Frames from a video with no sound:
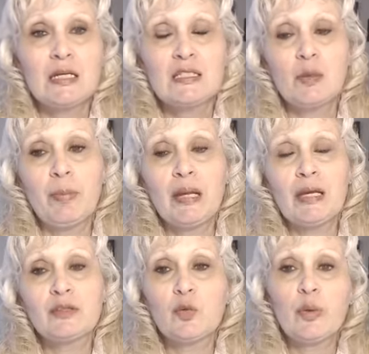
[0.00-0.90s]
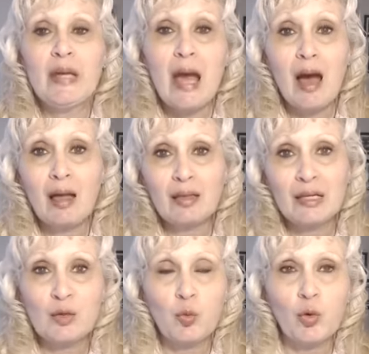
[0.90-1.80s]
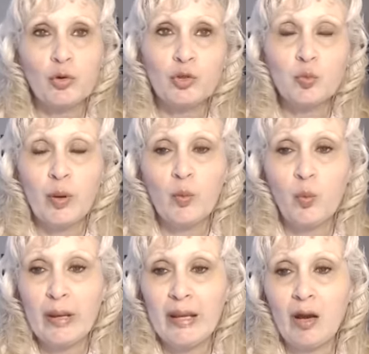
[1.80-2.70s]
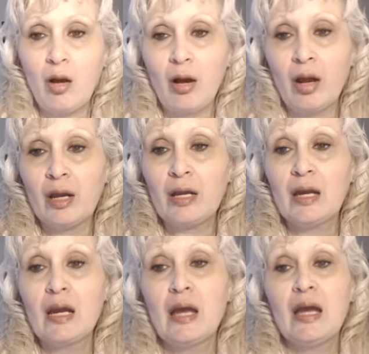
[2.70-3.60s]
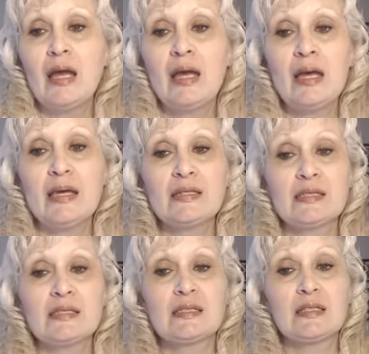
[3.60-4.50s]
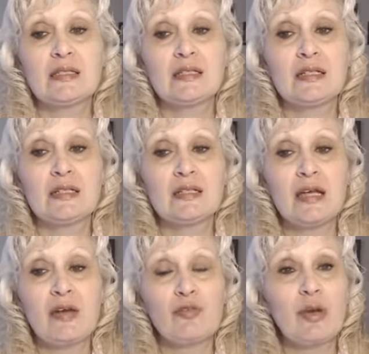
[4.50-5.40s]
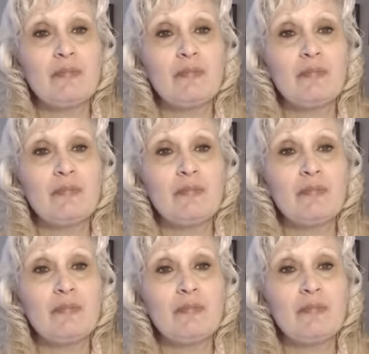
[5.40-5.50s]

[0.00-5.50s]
So, but in the reality world where we are, it's every